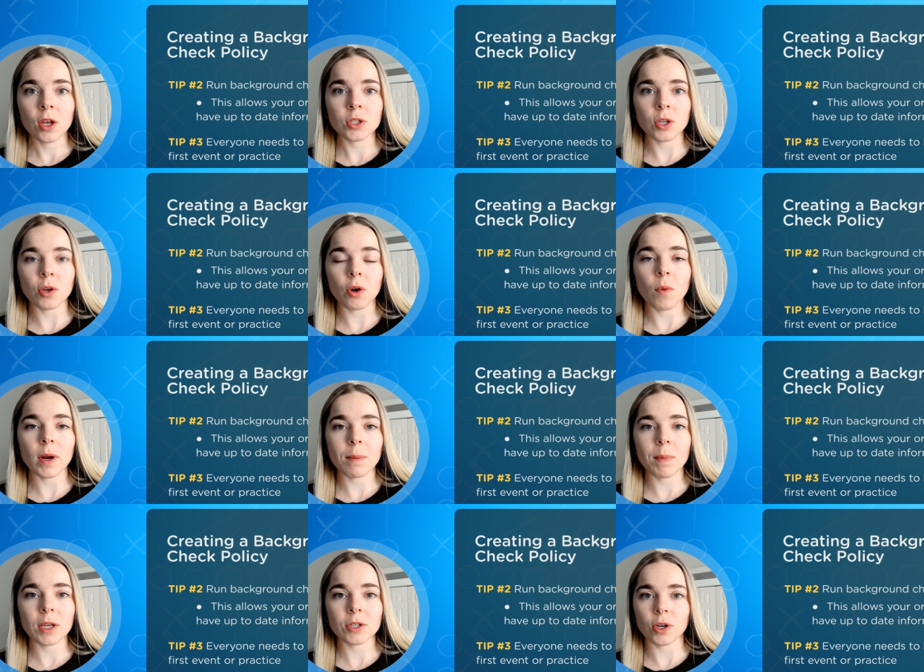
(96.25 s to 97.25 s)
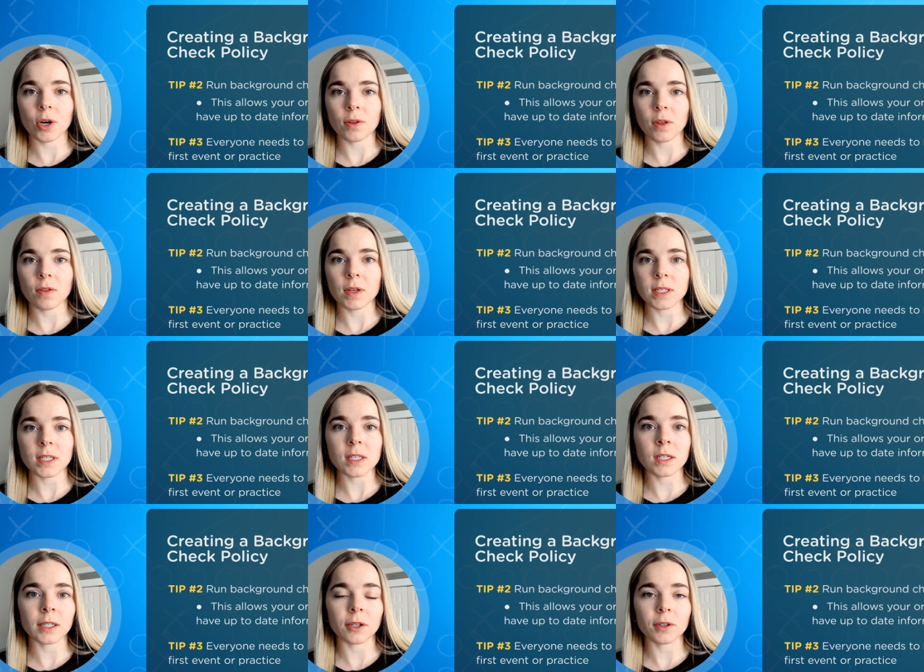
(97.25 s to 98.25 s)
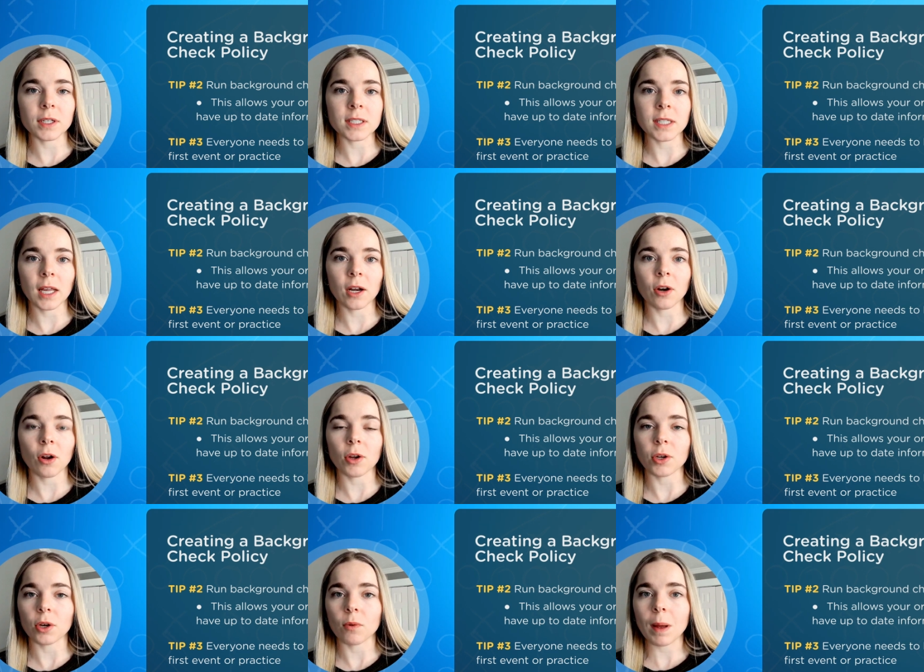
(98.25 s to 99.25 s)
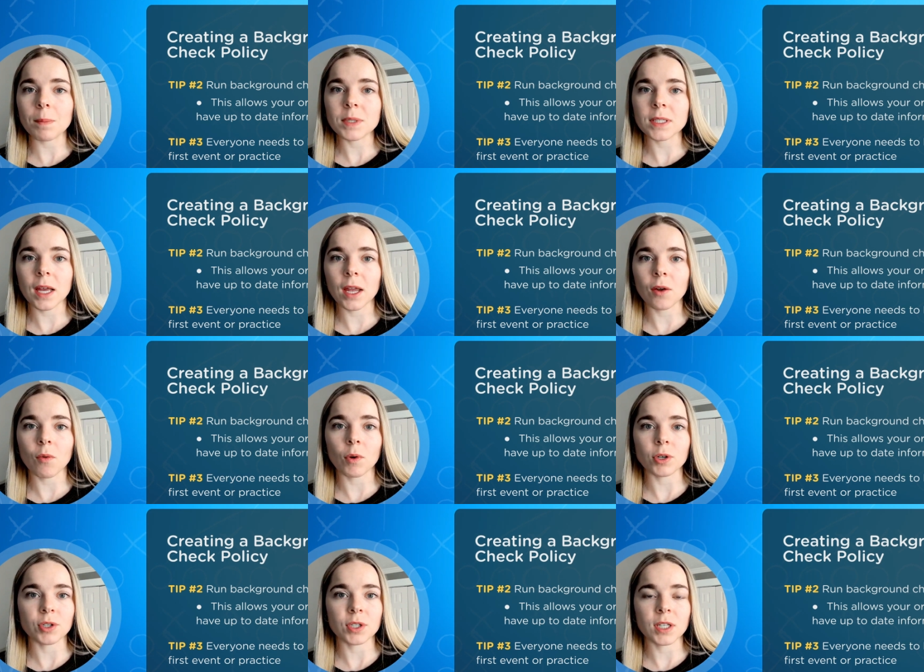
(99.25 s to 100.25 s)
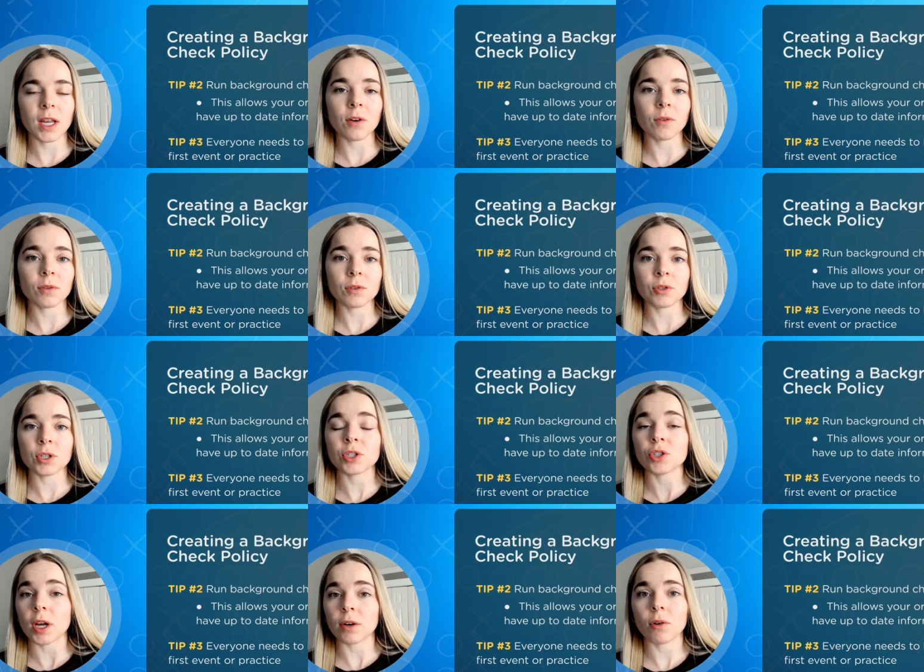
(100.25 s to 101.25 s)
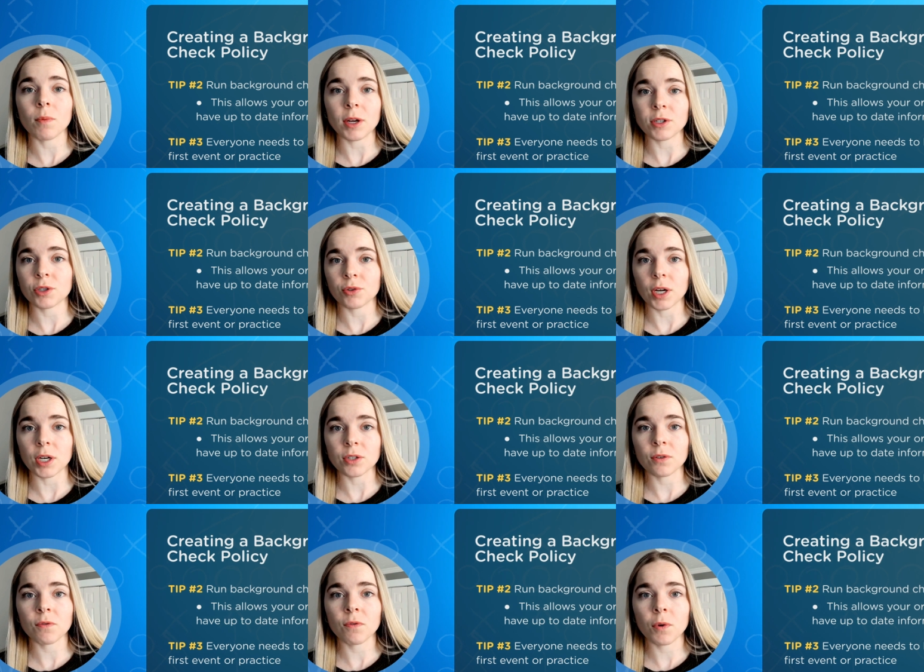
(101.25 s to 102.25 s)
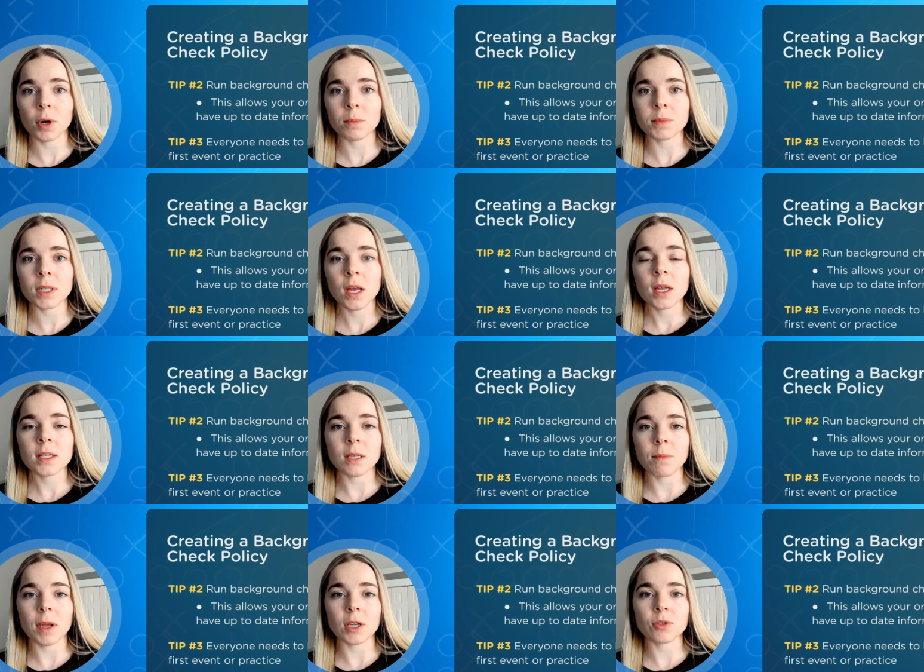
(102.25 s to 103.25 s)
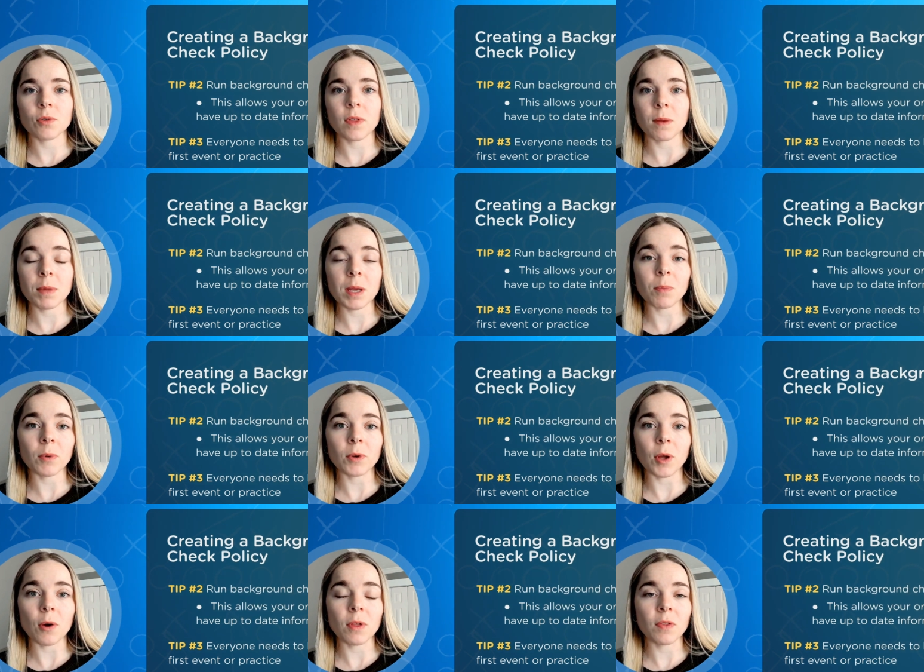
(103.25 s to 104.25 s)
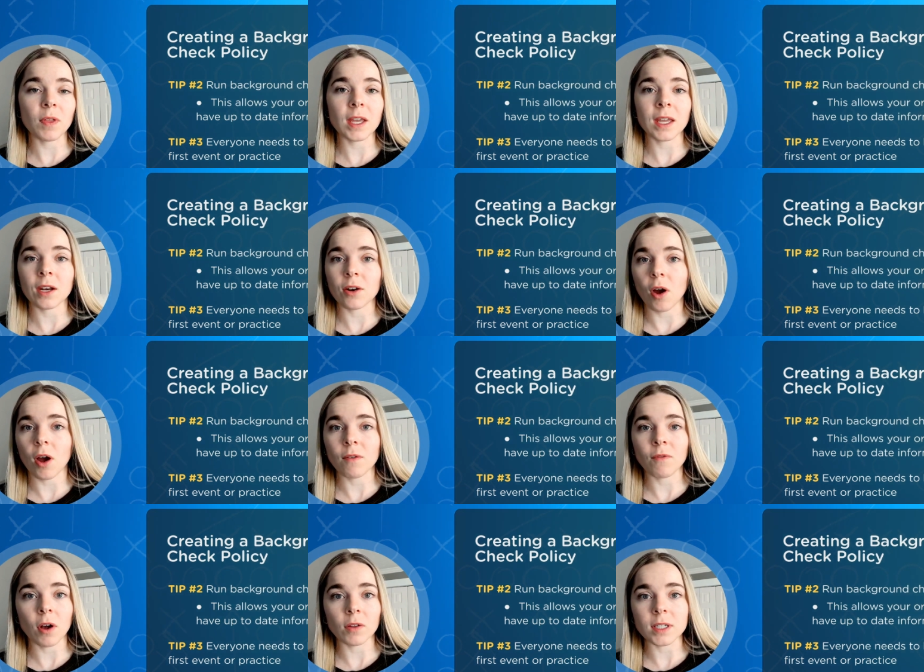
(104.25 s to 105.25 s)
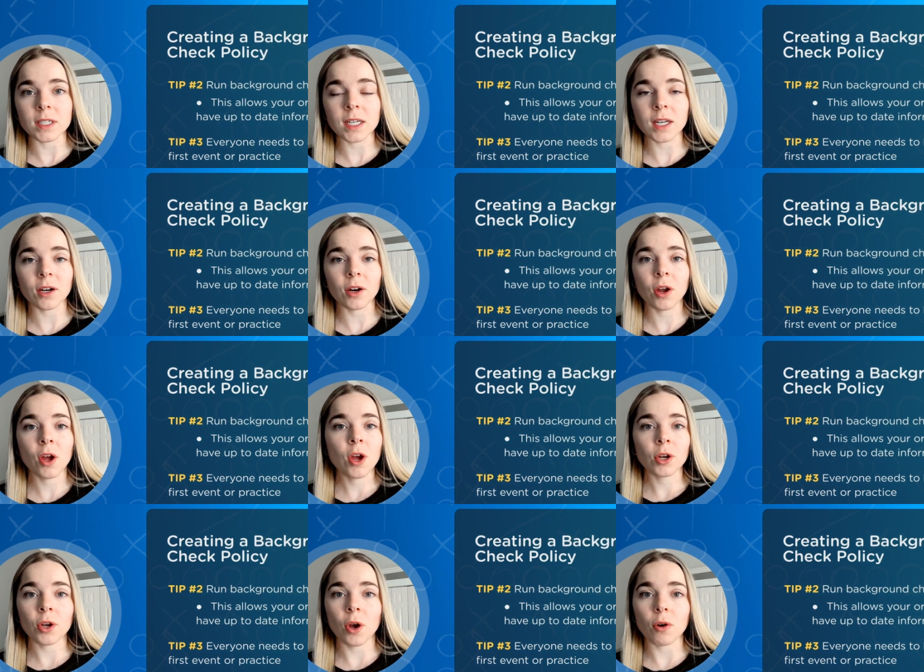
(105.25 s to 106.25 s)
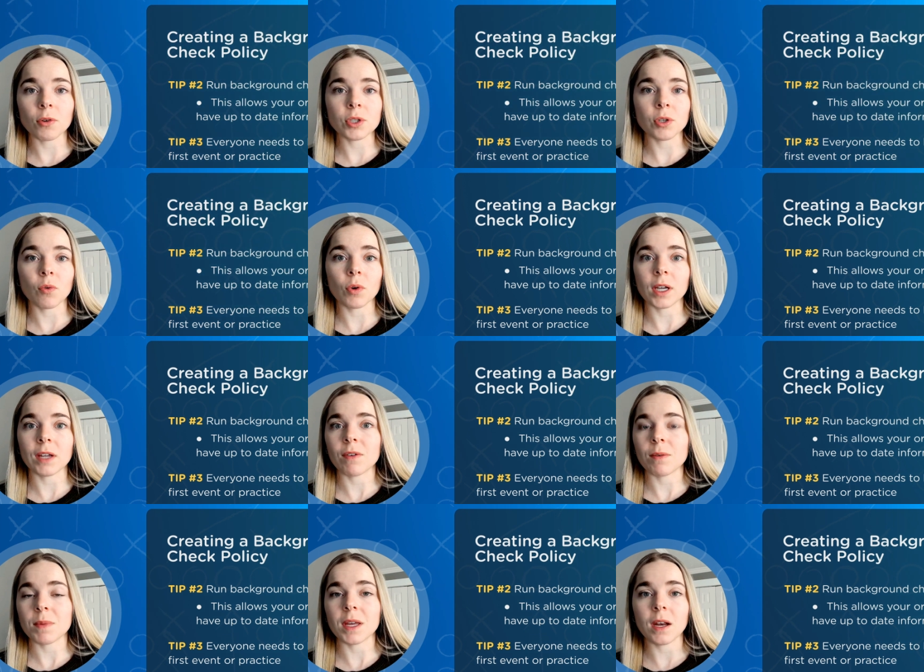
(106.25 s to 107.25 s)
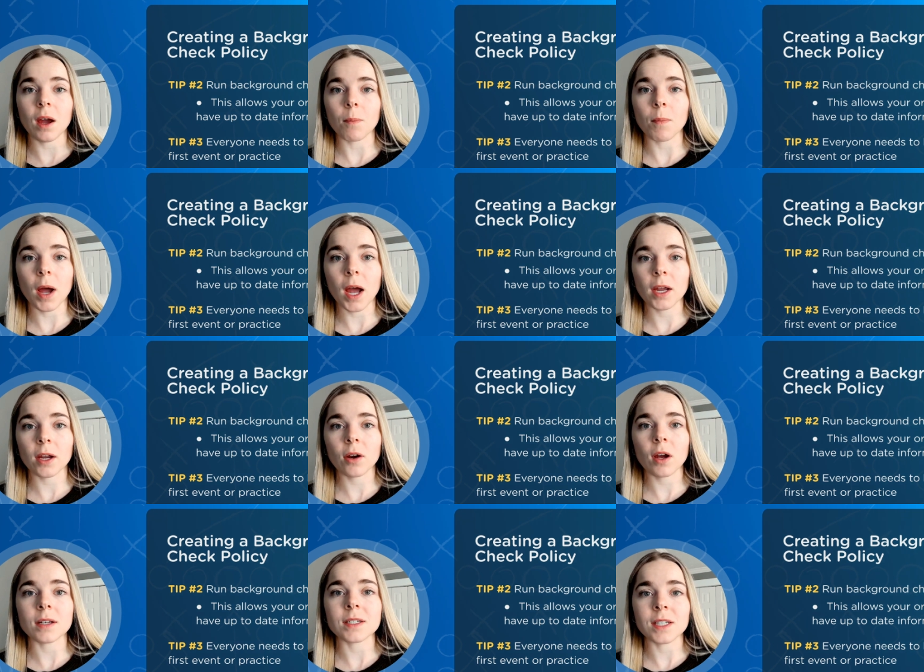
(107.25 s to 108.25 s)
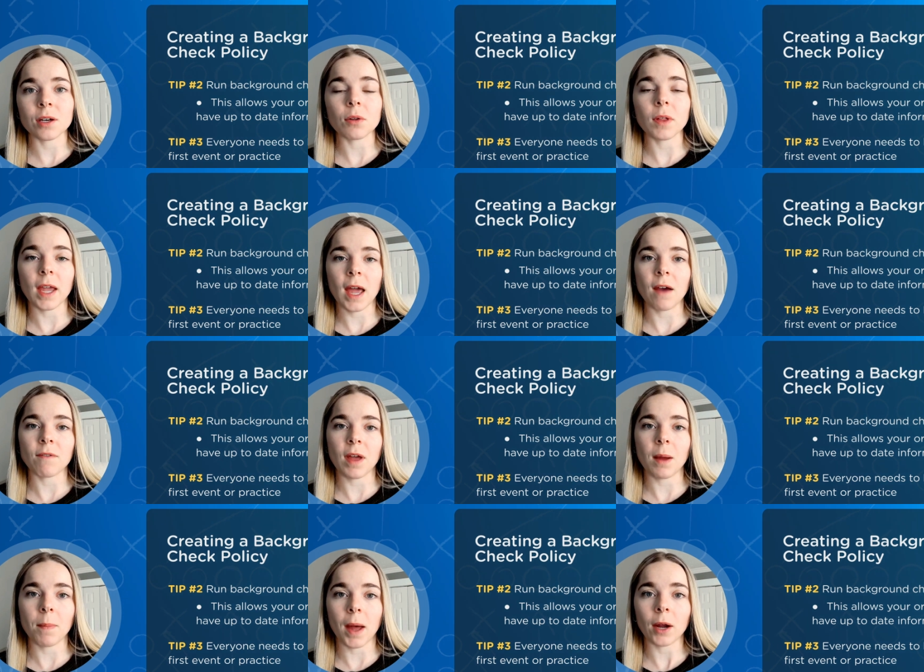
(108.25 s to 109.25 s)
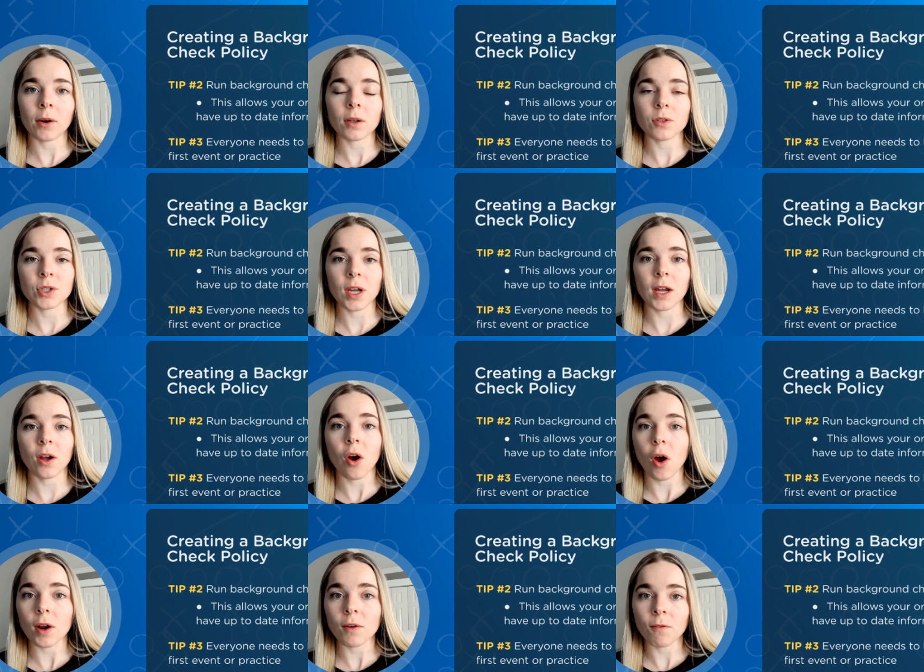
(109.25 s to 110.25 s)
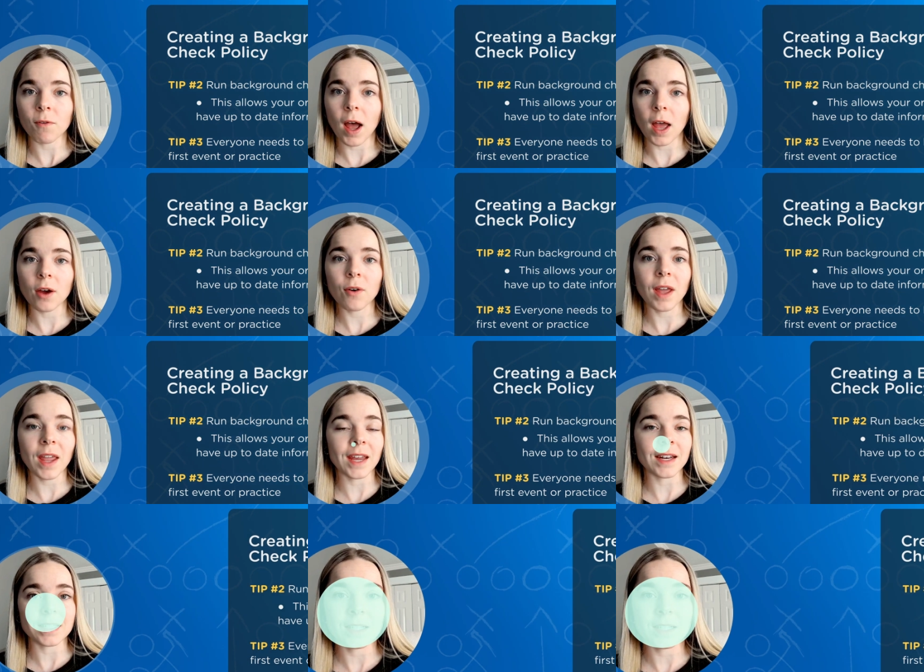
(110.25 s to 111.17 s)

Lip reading: So you'll want to make sure that this is clearly stated on your website or just in general registration forms to make sure that people know that they cannot volunteer, coach, or even be an umpire until they have that background check on file and it's